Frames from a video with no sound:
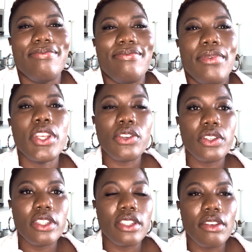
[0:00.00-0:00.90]

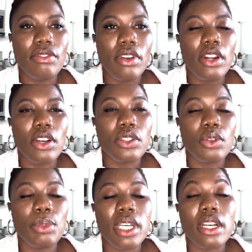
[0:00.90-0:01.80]
research this info, and also
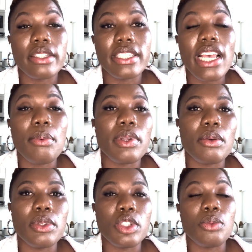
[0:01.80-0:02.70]
because it's
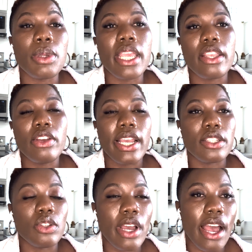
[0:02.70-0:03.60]
applicable to me. You guys
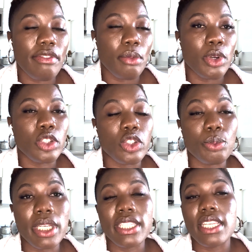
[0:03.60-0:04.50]
know I have commercial
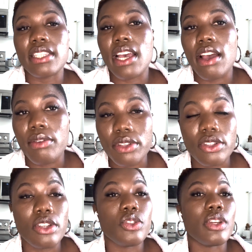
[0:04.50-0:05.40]
spaces, I have
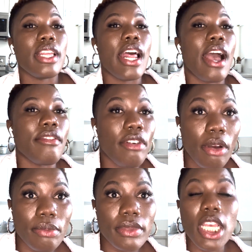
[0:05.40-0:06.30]
residential, and I have farm.
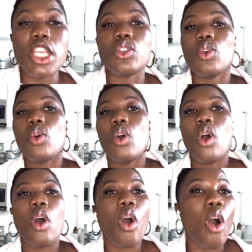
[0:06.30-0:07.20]
So
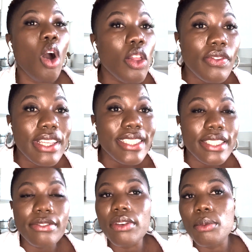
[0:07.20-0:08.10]
all of this
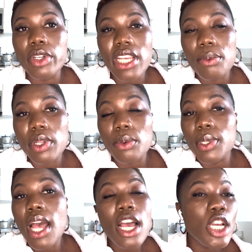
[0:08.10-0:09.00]
is very much applicable
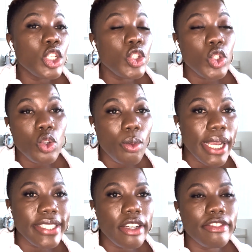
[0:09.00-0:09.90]
to
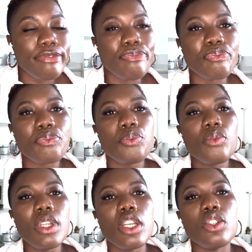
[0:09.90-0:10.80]
myself.
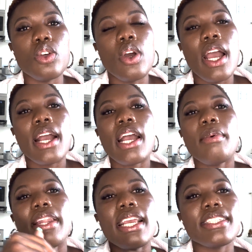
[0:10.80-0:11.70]
So come
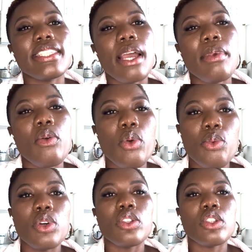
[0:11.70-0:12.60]
on next time and we
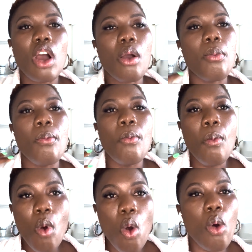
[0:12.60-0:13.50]
will talk
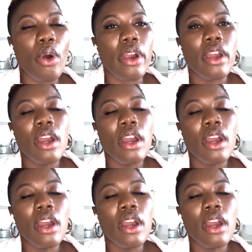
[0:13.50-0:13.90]
more